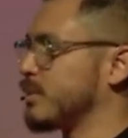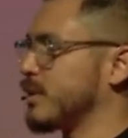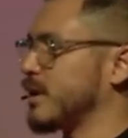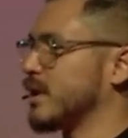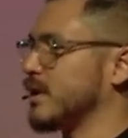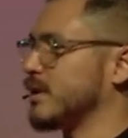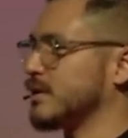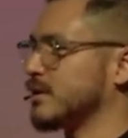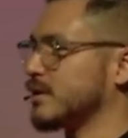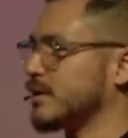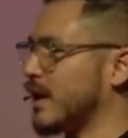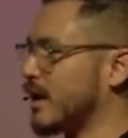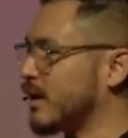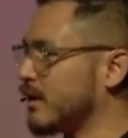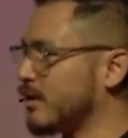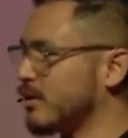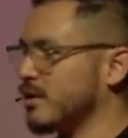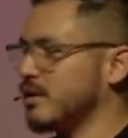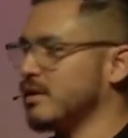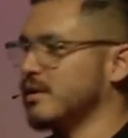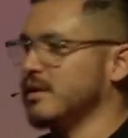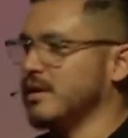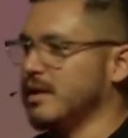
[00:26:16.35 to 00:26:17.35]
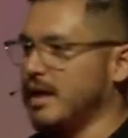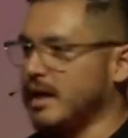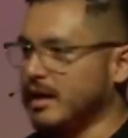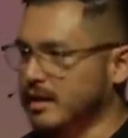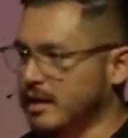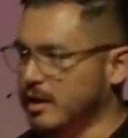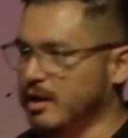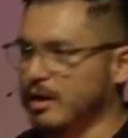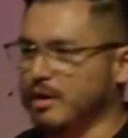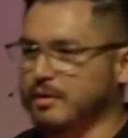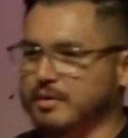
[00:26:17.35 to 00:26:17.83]
Because I know
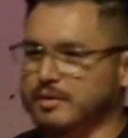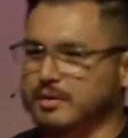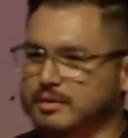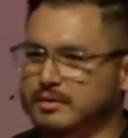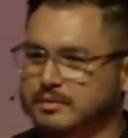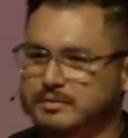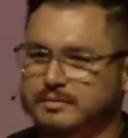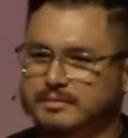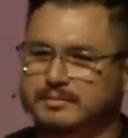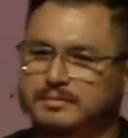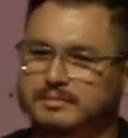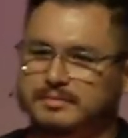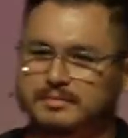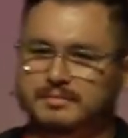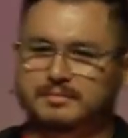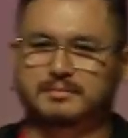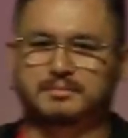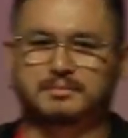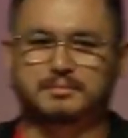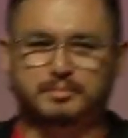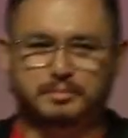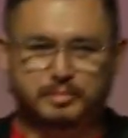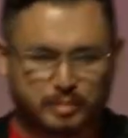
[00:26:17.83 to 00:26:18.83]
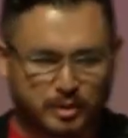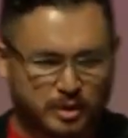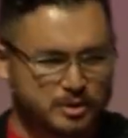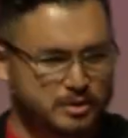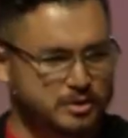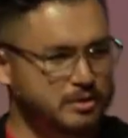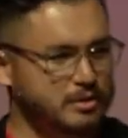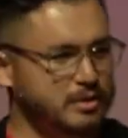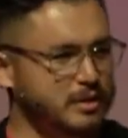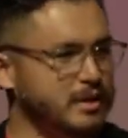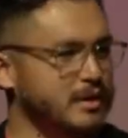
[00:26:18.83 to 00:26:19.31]
the author
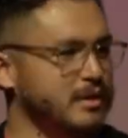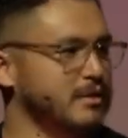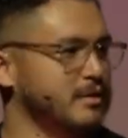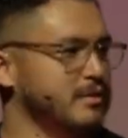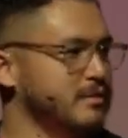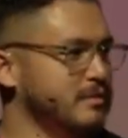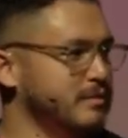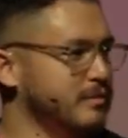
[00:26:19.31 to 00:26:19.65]
personally.